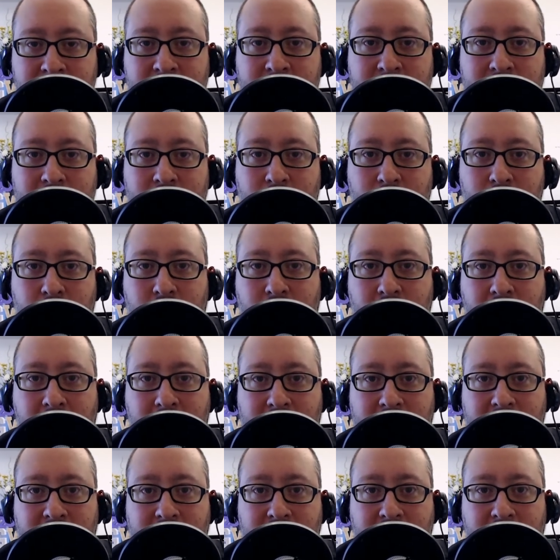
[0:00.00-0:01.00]
that
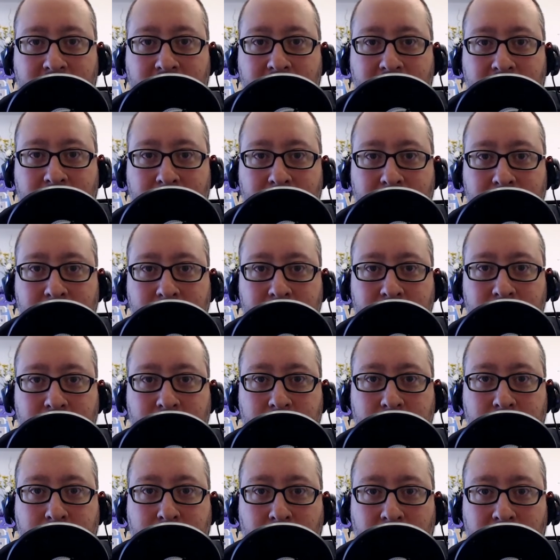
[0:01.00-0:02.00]
um, the
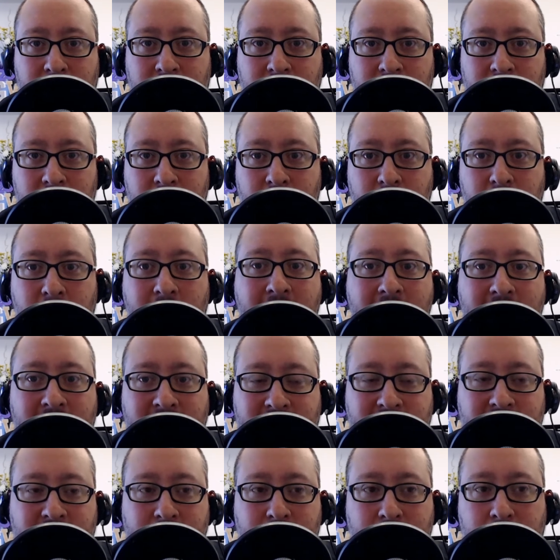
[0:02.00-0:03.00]
person who has
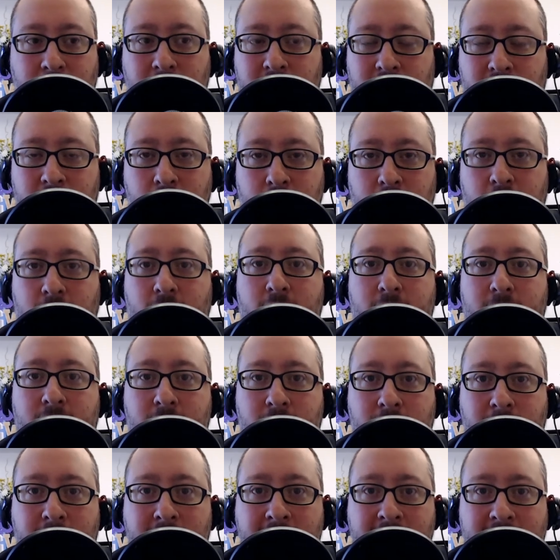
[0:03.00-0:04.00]
it, person or group who
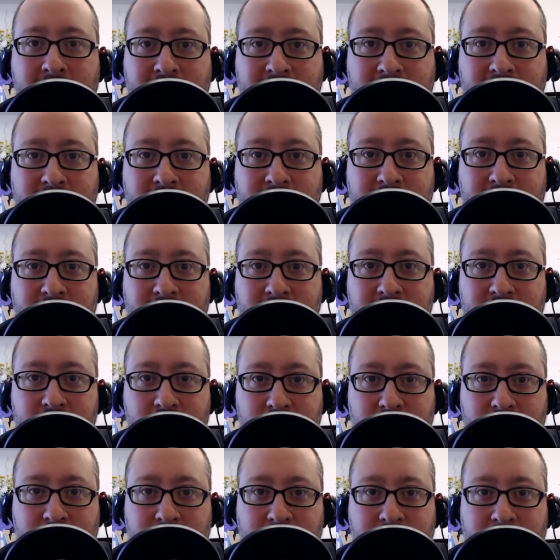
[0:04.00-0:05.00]
has it
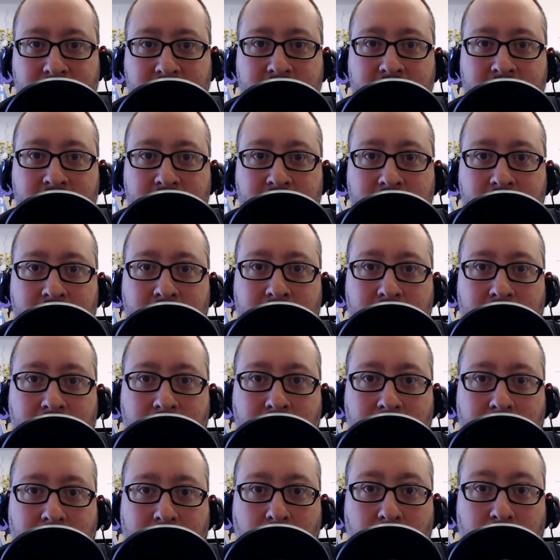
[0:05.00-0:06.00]
initially, uh,
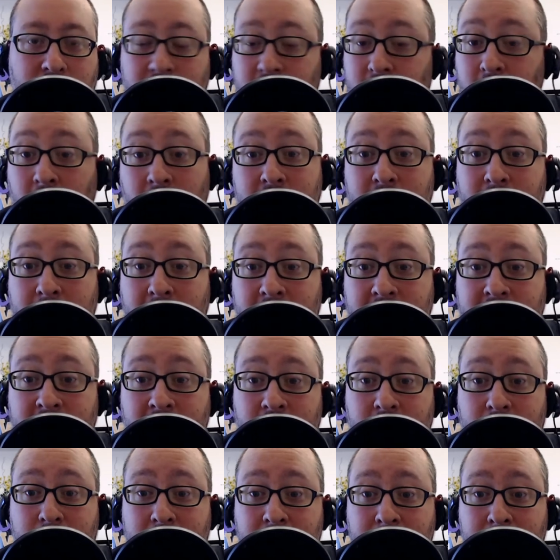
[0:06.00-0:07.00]
goes and talks about it to other
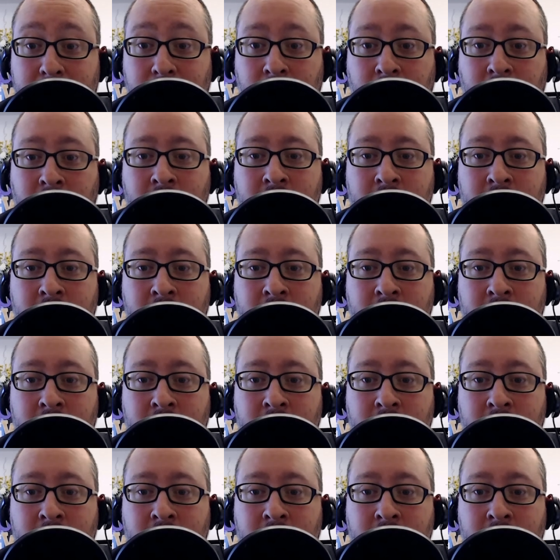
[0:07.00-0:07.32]
people,